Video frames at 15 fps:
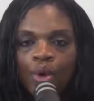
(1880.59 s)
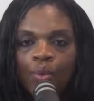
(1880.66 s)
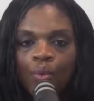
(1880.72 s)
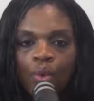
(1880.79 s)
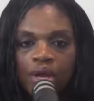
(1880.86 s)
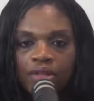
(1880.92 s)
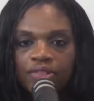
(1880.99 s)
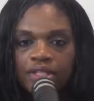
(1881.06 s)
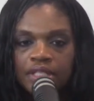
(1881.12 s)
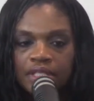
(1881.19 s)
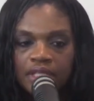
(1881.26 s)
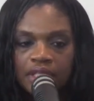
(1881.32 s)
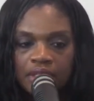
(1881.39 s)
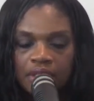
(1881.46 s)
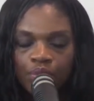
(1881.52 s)
One of the
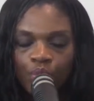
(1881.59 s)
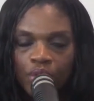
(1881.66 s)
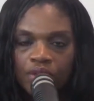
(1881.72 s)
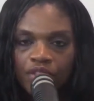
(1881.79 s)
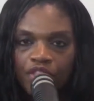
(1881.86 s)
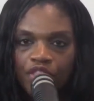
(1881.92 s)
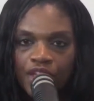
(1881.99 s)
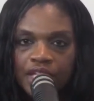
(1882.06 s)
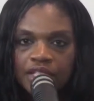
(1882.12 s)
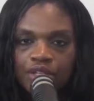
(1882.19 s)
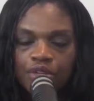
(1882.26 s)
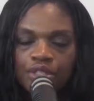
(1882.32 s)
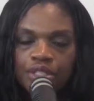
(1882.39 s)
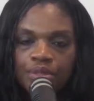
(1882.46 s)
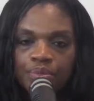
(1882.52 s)
one of the things
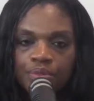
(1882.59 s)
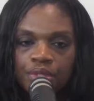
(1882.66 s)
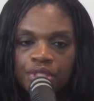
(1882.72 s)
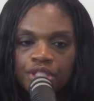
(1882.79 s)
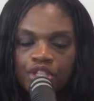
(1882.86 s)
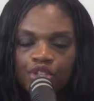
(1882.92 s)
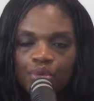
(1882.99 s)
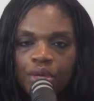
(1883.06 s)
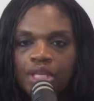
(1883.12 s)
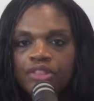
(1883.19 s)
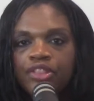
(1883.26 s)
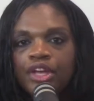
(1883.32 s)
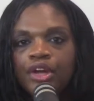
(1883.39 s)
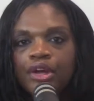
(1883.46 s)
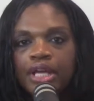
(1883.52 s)
that is
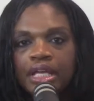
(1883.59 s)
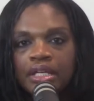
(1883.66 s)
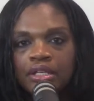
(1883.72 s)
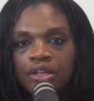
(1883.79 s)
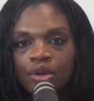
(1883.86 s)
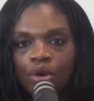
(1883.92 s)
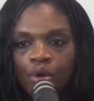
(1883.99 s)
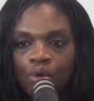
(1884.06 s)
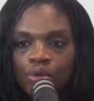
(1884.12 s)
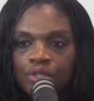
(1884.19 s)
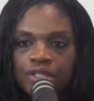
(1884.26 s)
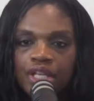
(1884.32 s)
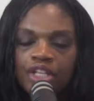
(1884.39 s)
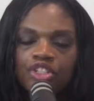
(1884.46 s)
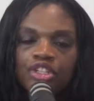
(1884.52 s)
situated there in the goal
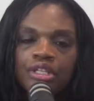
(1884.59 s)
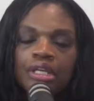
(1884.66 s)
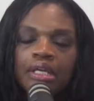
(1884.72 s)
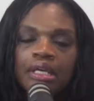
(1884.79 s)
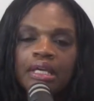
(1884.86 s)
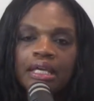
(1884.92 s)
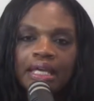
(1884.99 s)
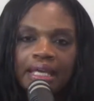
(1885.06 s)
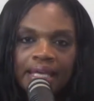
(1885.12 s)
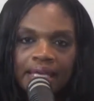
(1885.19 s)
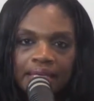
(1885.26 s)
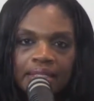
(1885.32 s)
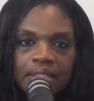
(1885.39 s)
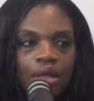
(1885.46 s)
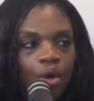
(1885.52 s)
section
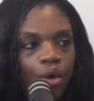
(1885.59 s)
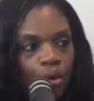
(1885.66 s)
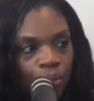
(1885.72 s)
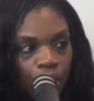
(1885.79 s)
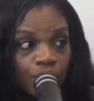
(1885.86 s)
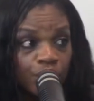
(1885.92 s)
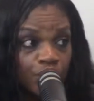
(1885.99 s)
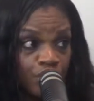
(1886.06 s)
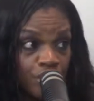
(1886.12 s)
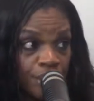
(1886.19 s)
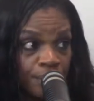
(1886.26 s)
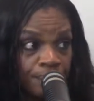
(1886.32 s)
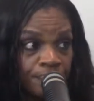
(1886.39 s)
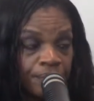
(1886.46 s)
is home ownership.